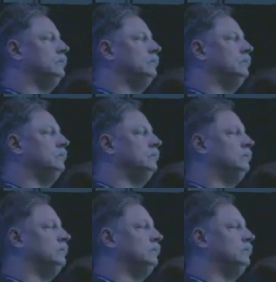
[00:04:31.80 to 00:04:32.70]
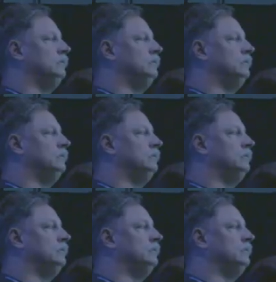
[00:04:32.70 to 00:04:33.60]

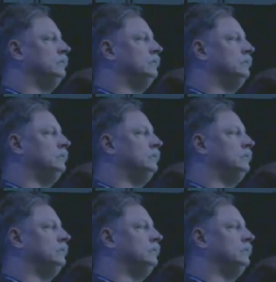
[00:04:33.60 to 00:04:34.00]
(silence)